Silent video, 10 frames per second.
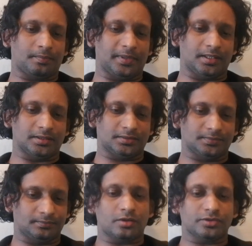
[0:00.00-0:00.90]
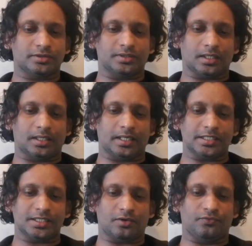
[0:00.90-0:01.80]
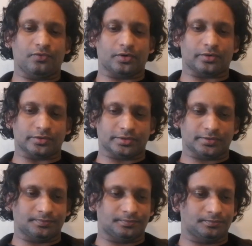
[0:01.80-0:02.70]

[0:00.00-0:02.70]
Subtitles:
pairs causes the creation of photons.